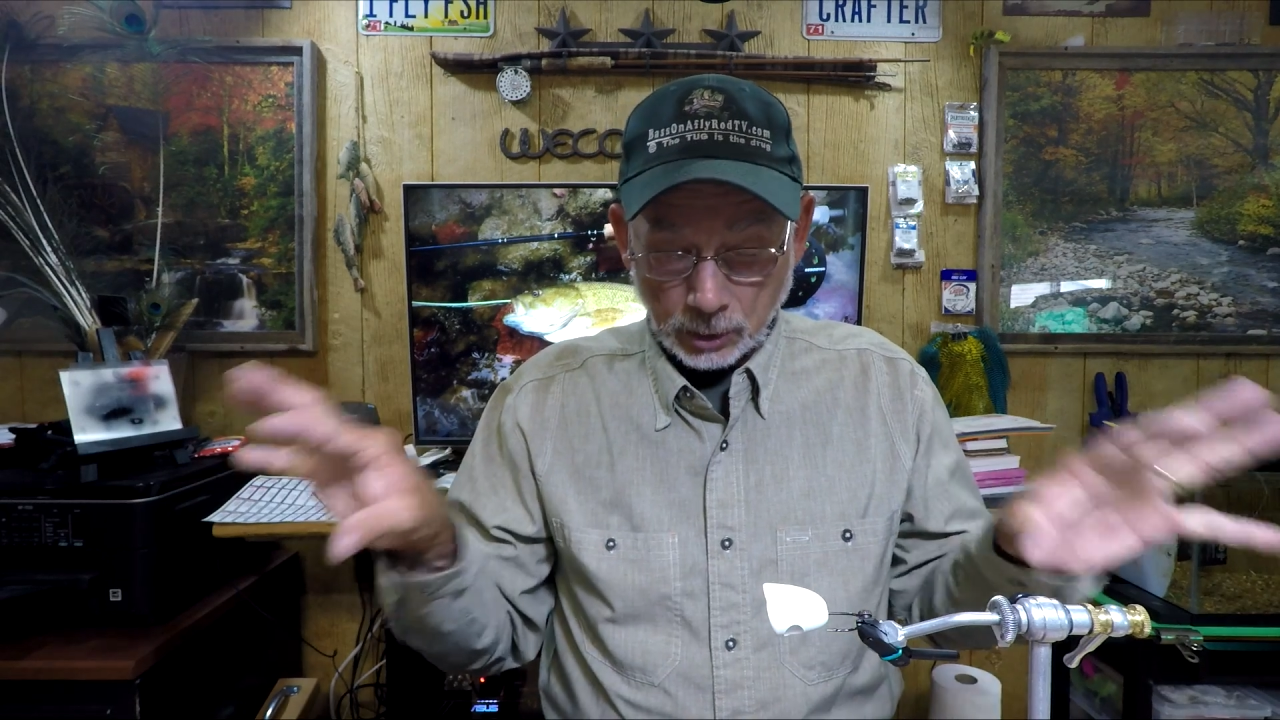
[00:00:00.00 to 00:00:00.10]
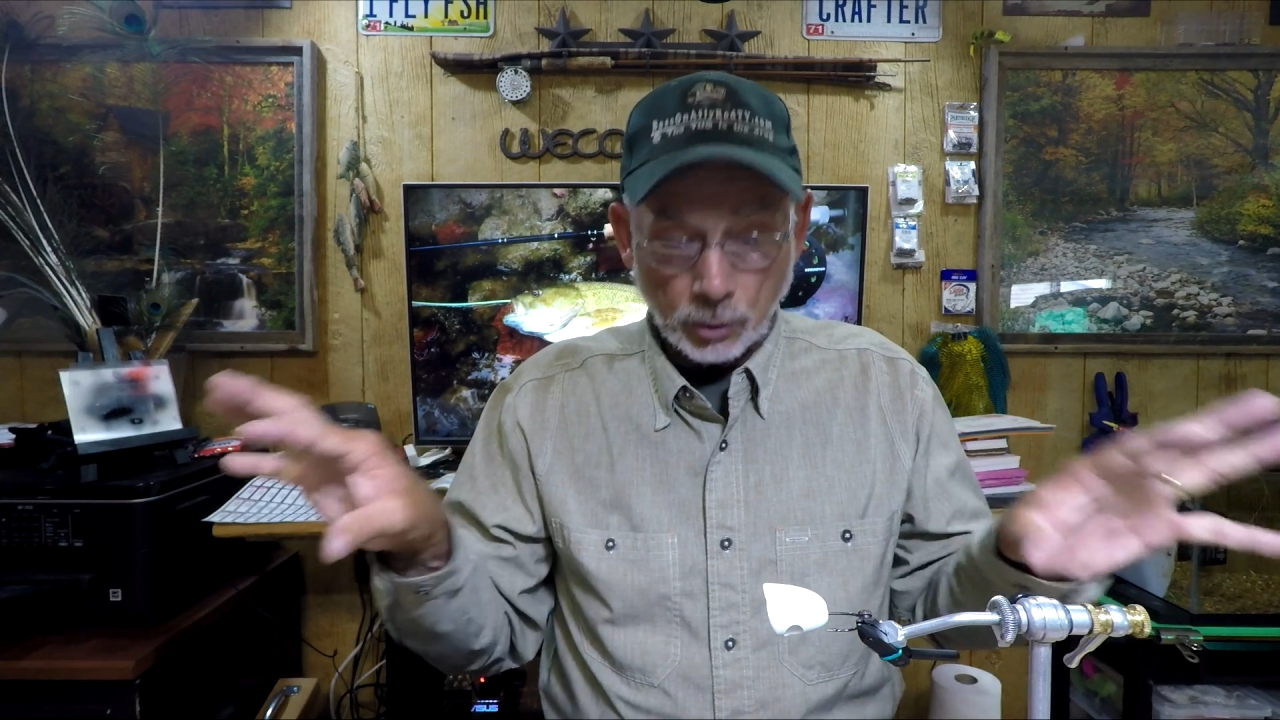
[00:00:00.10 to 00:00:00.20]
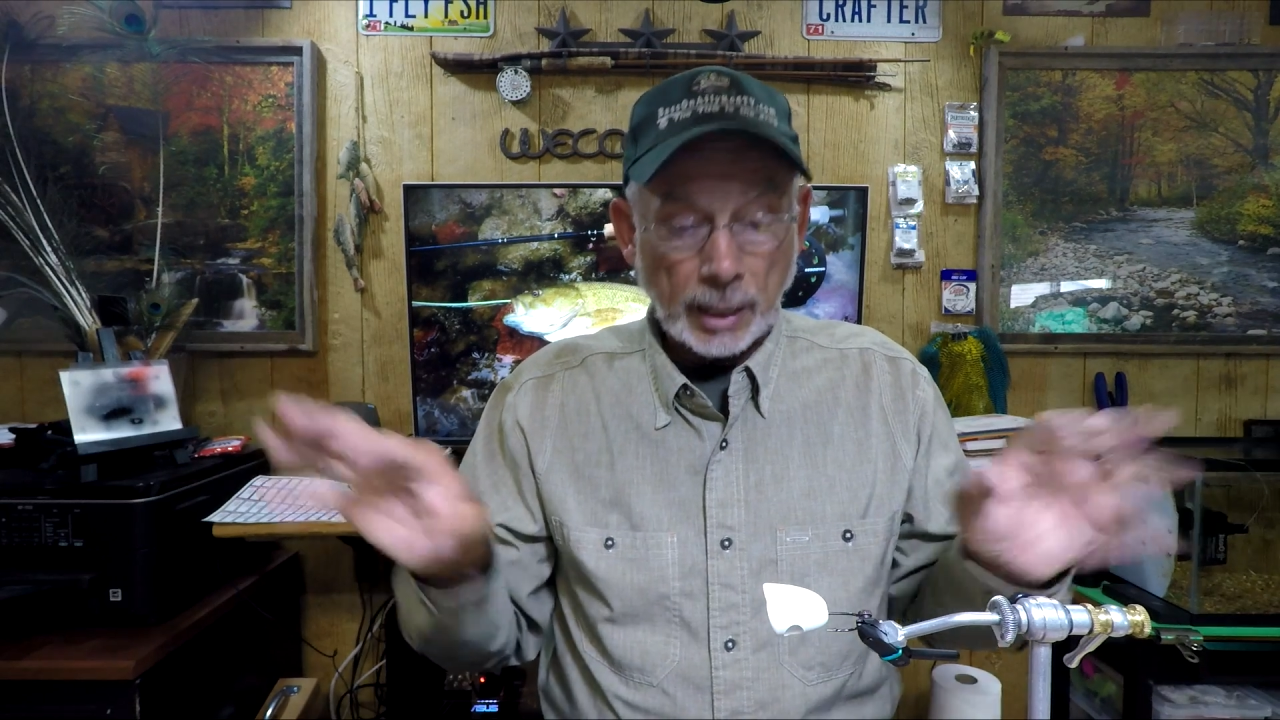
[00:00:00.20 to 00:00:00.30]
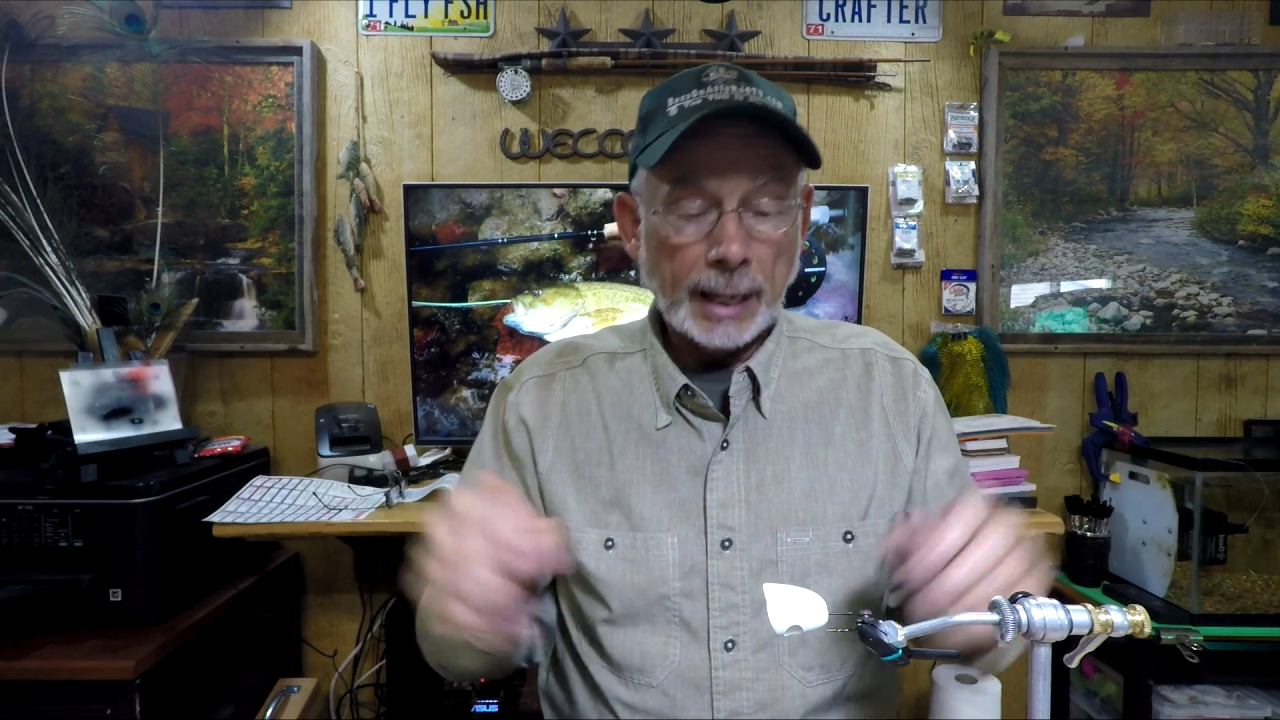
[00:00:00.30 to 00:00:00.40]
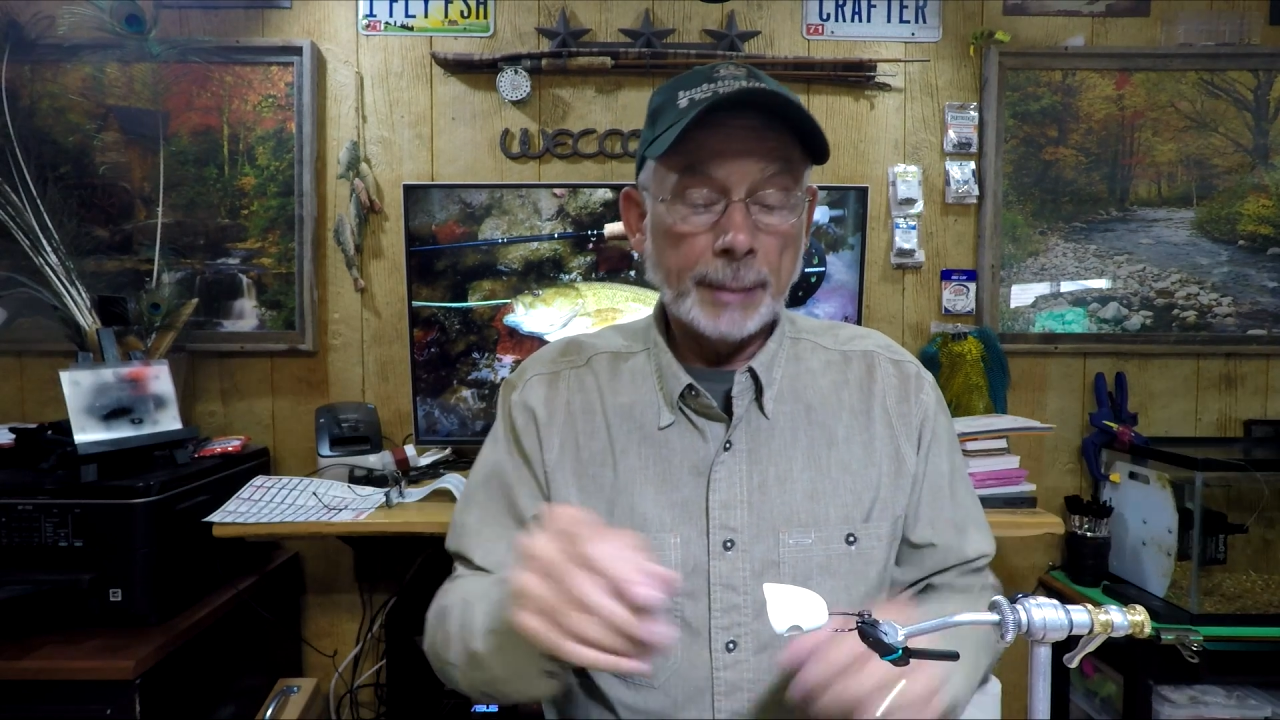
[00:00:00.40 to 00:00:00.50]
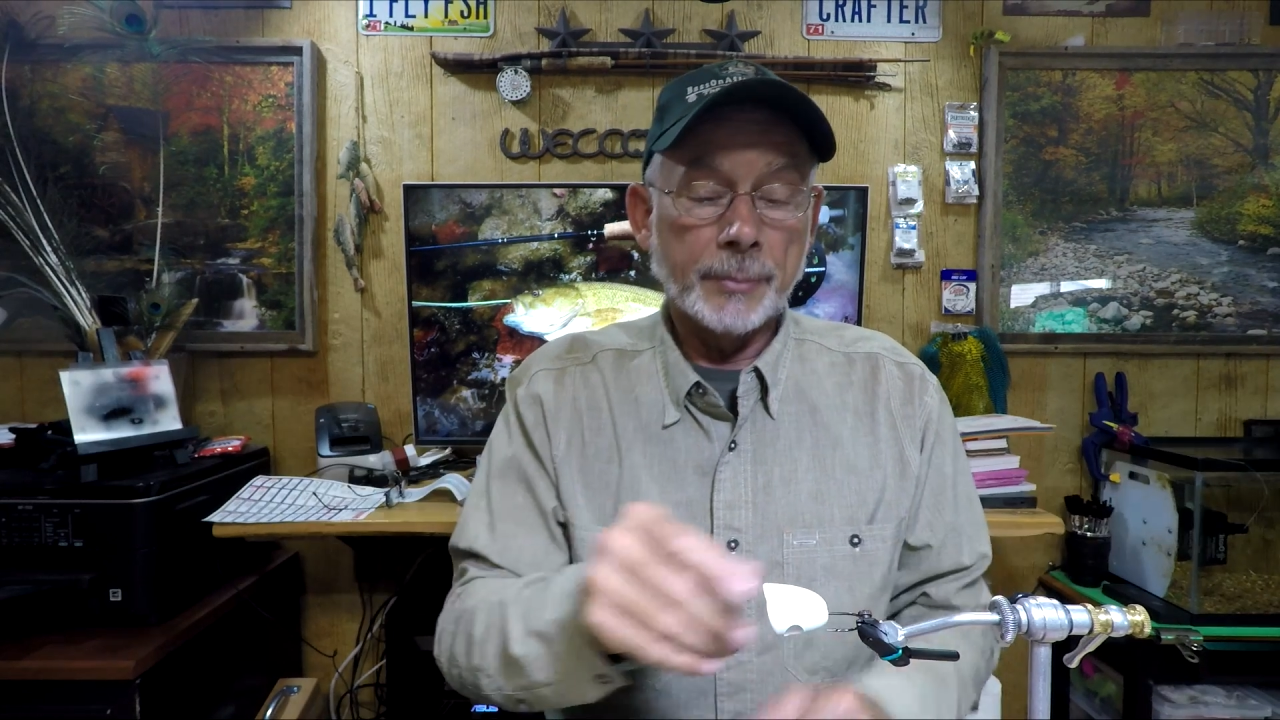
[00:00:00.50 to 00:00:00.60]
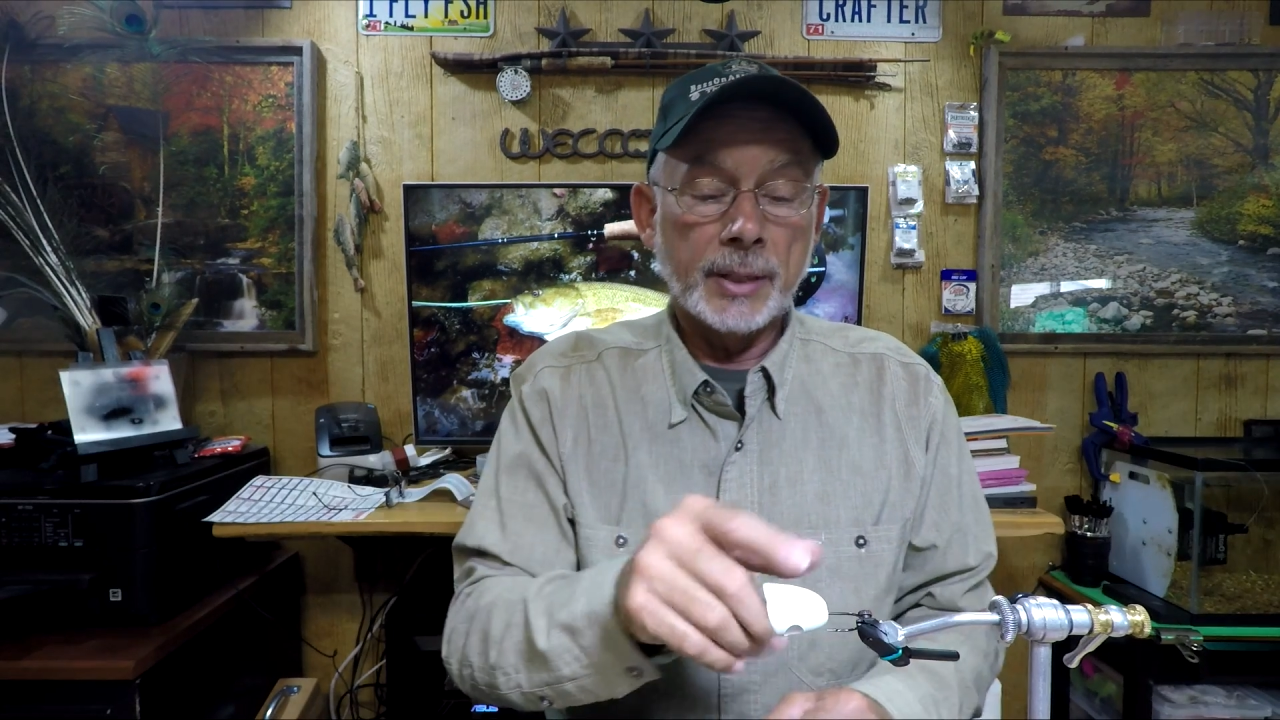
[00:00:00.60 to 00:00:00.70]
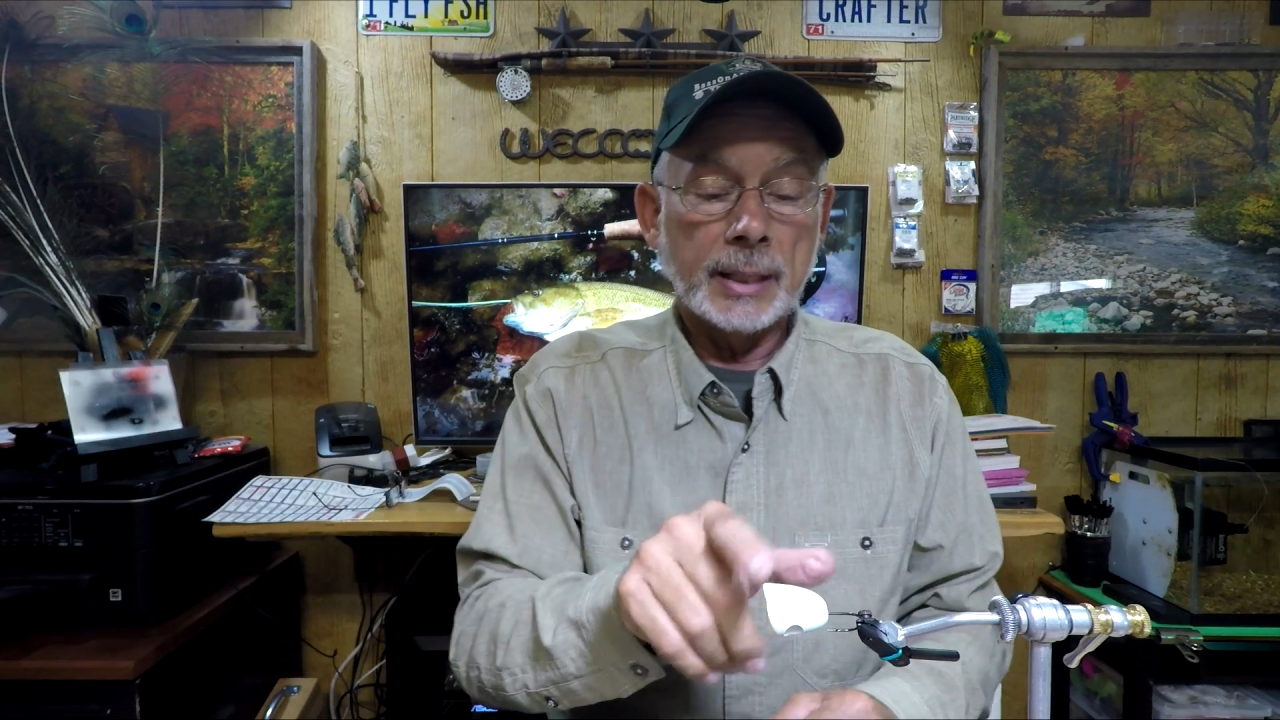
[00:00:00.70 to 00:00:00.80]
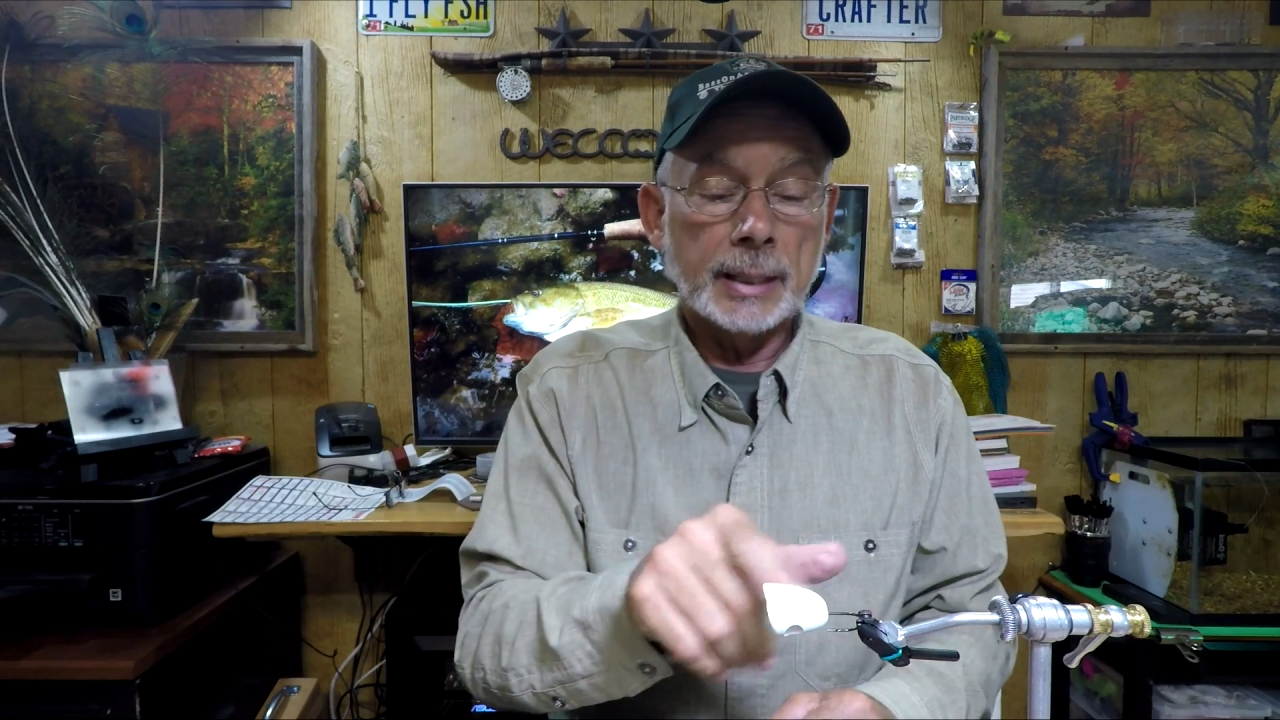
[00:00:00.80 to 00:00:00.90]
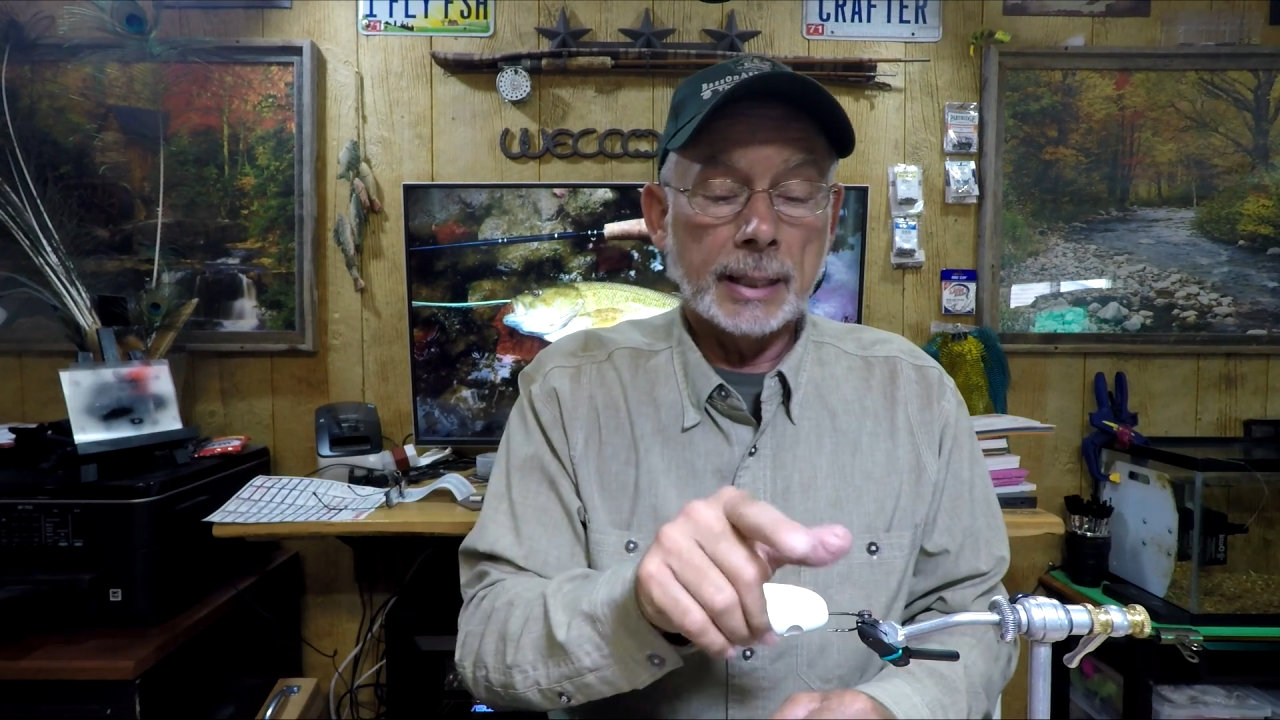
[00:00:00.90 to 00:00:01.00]
grab
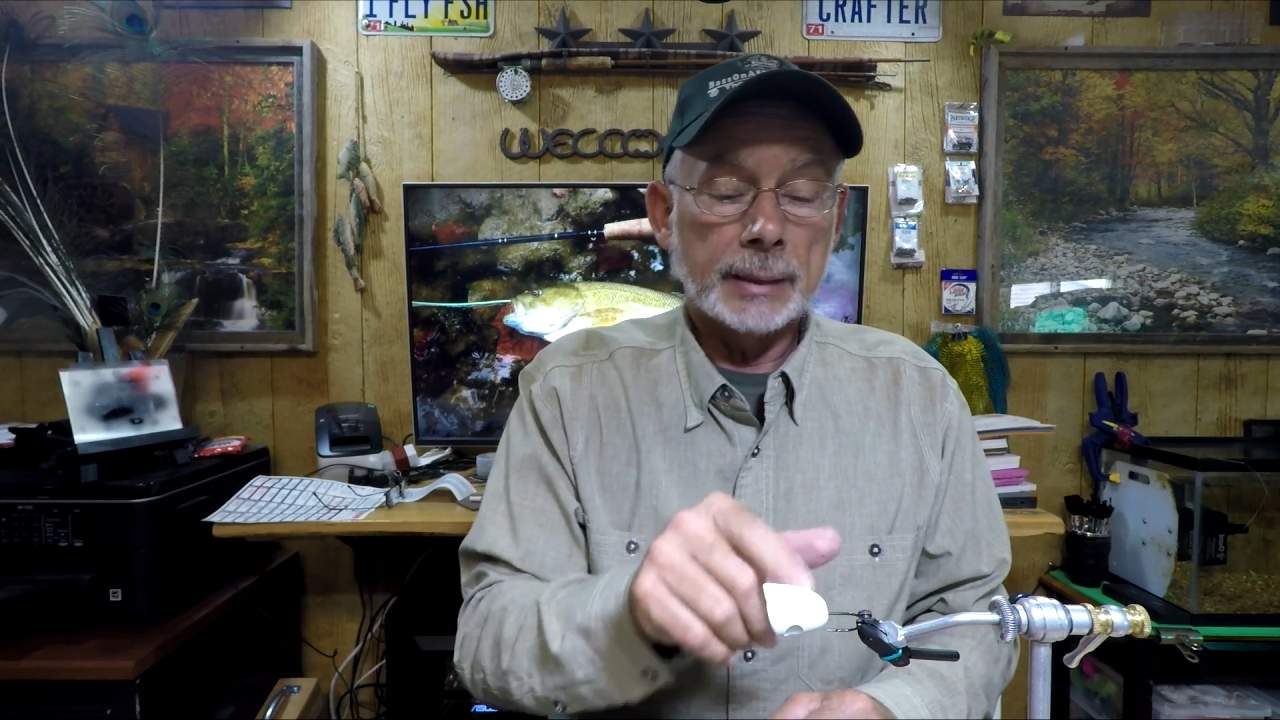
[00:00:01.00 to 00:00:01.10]
the